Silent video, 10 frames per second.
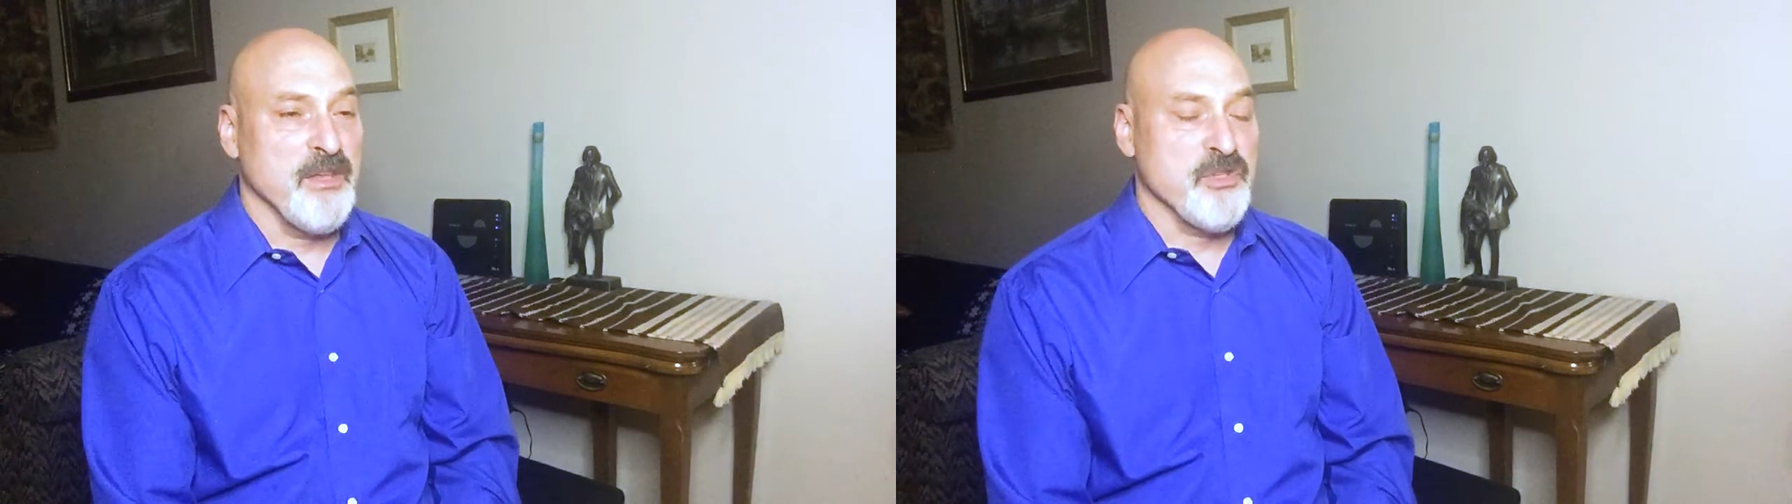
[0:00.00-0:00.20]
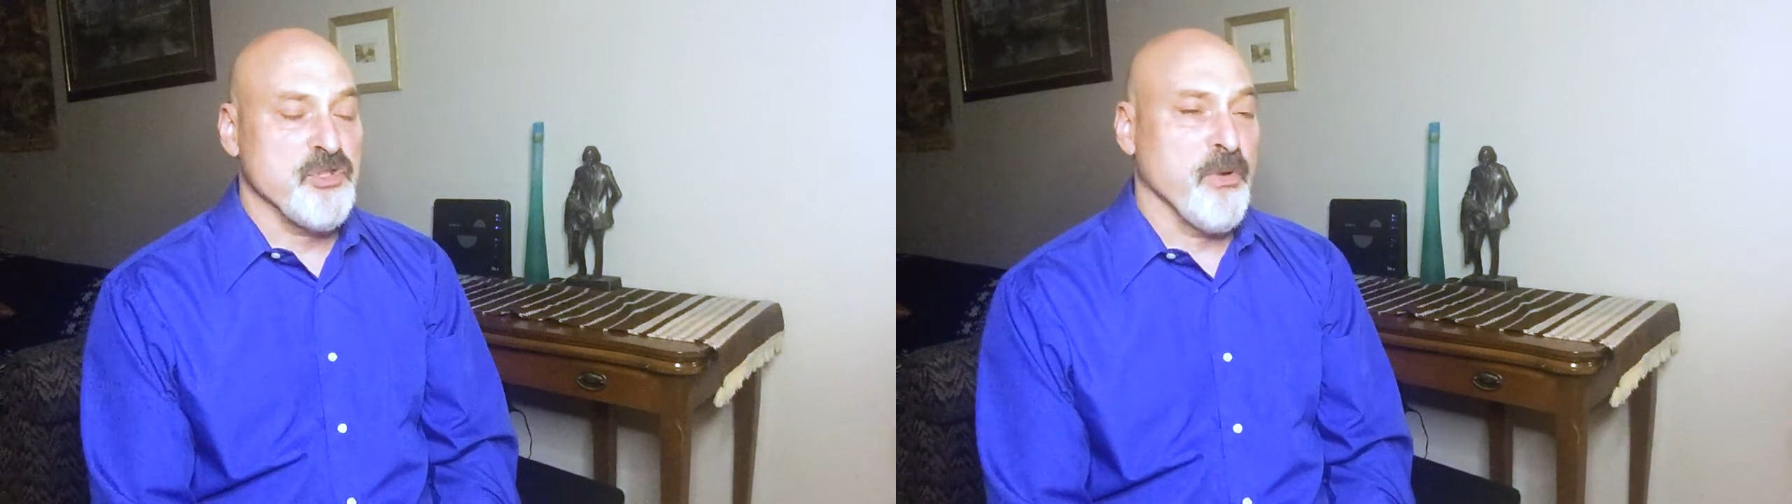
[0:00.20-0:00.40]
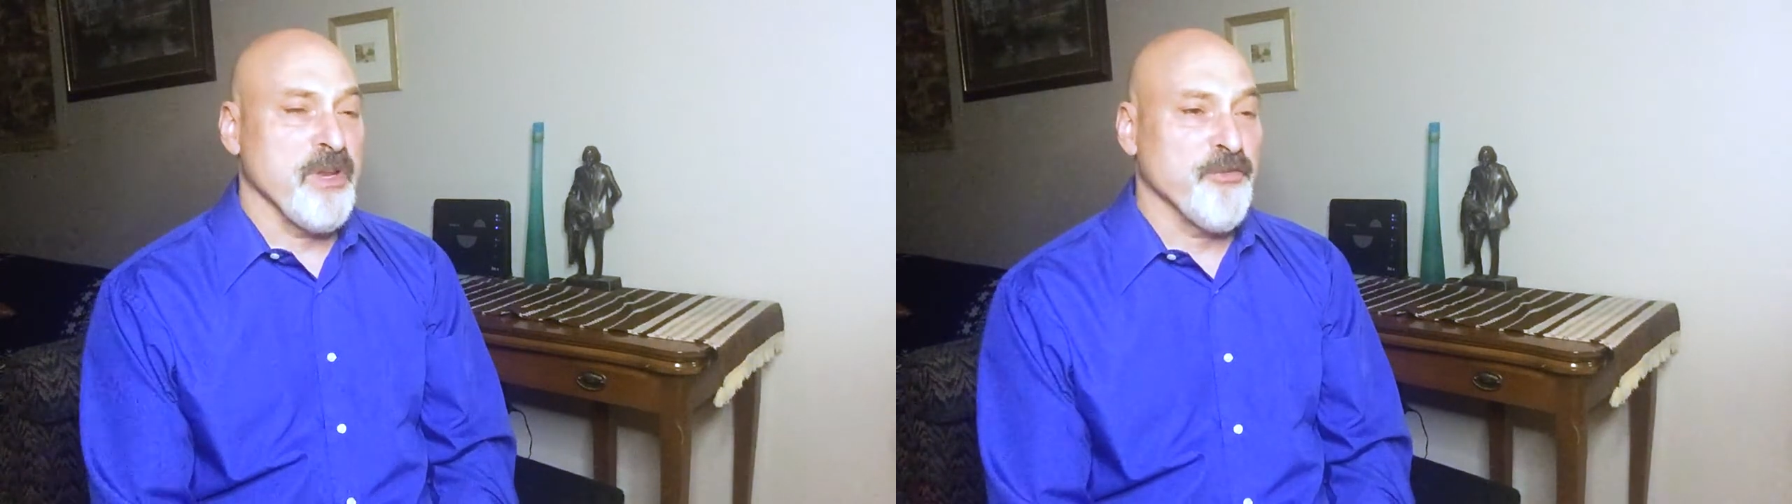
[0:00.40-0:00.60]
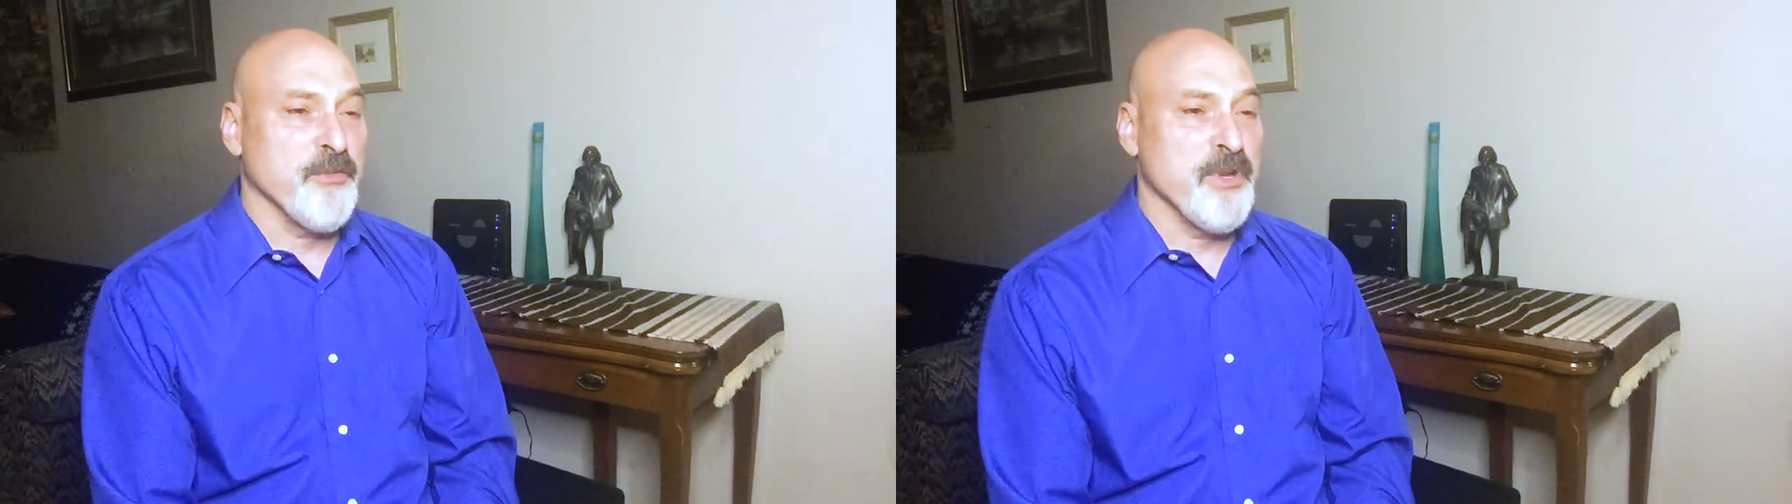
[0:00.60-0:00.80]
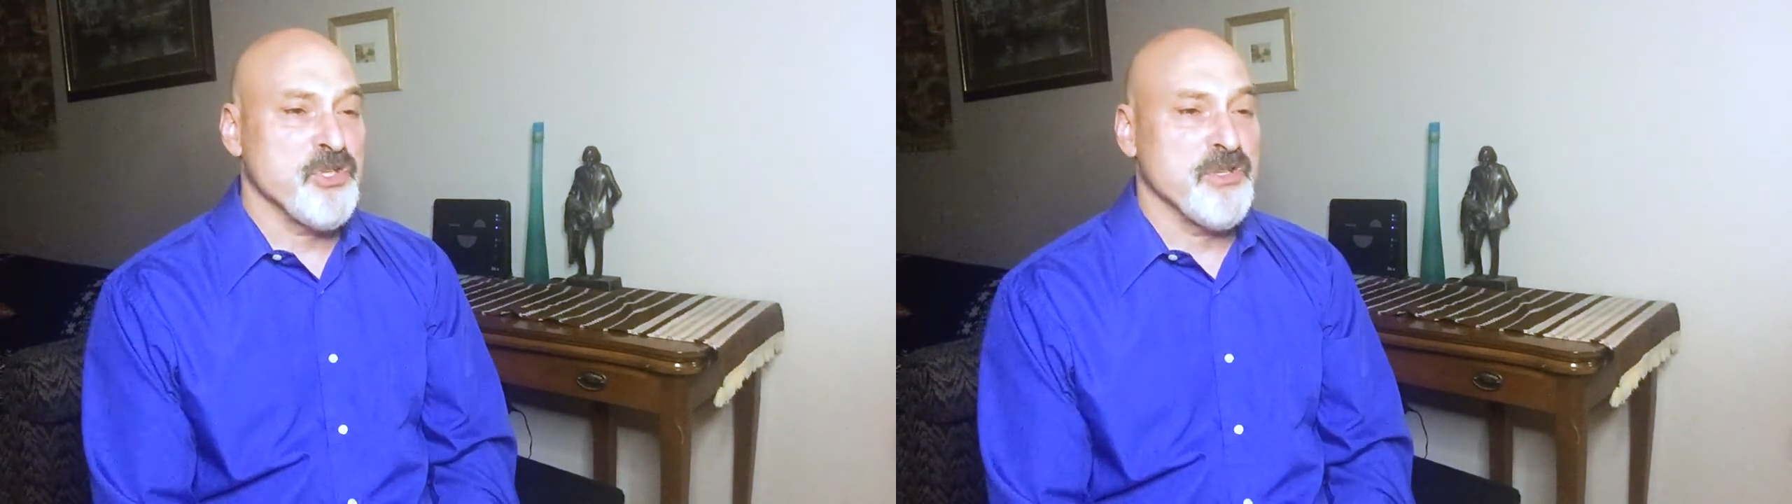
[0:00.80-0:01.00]
so
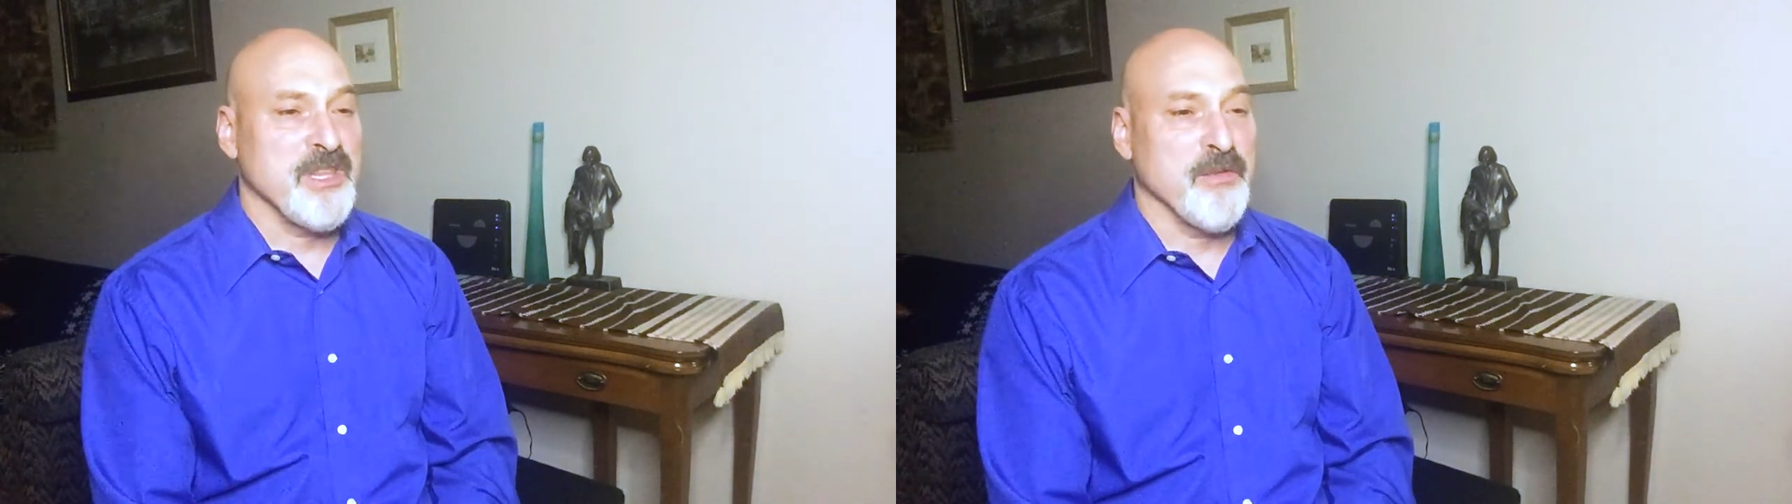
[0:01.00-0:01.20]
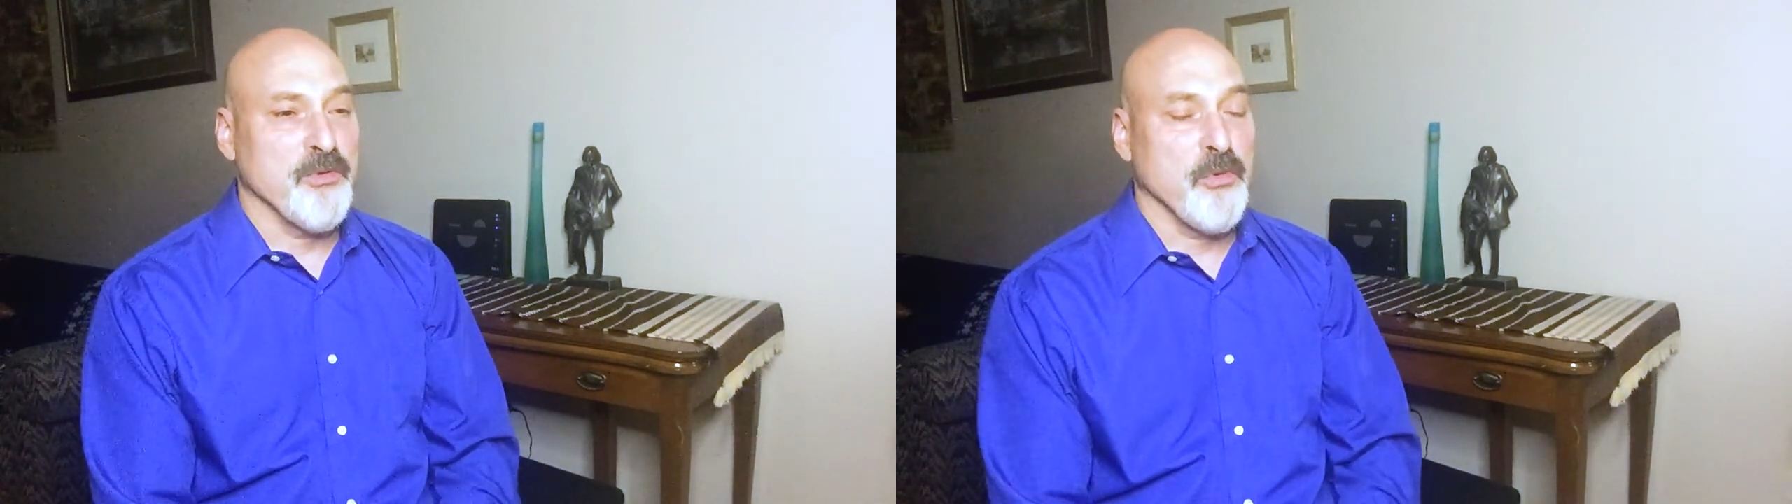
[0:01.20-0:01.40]
information that they would